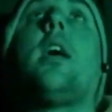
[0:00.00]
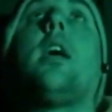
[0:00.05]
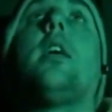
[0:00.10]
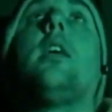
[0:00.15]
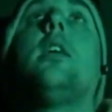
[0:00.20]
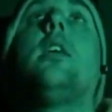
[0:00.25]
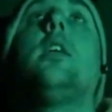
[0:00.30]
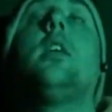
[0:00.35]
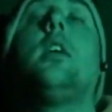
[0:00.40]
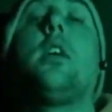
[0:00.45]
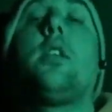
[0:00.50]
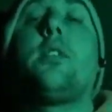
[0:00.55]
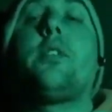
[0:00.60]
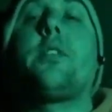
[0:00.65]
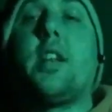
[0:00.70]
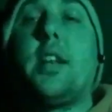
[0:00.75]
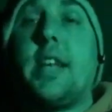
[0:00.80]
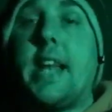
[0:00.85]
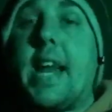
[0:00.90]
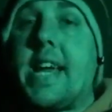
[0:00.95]
the
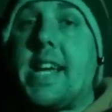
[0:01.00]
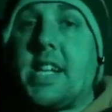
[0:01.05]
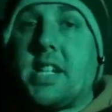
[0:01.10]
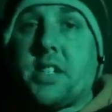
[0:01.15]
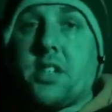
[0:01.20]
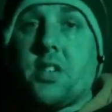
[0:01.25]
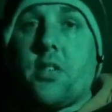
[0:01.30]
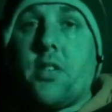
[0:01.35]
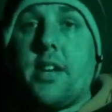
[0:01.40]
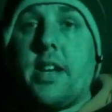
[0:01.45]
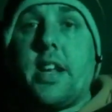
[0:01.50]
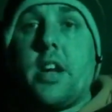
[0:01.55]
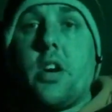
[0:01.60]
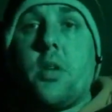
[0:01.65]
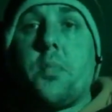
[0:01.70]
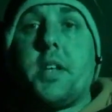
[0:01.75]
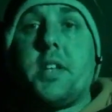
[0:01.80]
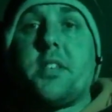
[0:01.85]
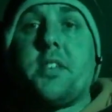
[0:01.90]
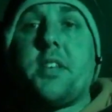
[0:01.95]
lakes are a little bit
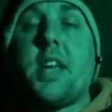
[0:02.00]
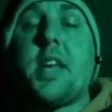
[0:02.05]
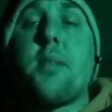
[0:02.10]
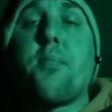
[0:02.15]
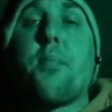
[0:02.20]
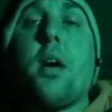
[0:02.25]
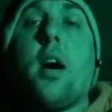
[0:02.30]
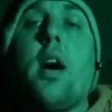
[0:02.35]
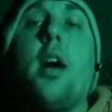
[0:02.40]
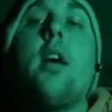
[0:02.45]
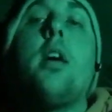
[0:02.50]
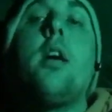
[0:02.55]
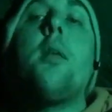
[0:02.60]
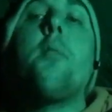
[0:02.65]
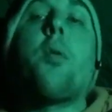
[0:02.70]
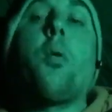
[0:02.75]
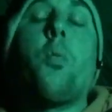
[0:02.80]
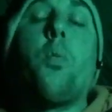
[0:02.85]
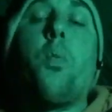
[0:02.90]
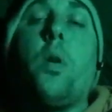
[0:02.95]
deeper, but
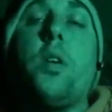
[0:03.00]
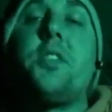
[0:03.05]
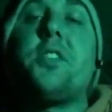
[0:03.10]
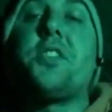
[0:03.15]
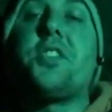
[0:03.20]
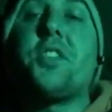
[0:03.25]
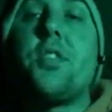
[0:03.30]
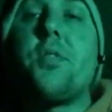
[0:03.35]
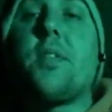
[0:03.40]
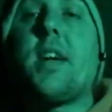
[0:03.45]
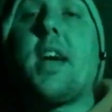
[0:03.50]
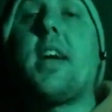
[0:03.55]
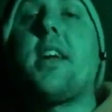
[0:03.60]
once you get used to